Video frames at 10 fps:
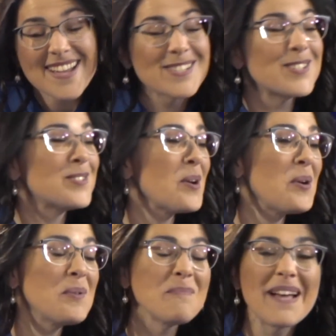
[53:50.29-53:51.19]

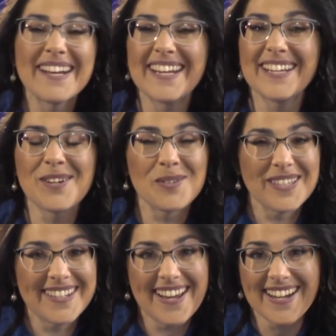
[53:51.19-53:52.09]
so many
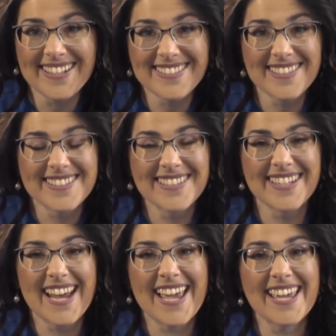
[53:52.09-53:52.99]
golden nuggets
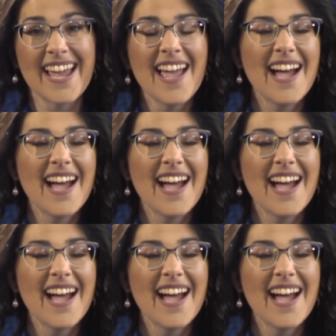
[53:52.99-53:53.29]
today.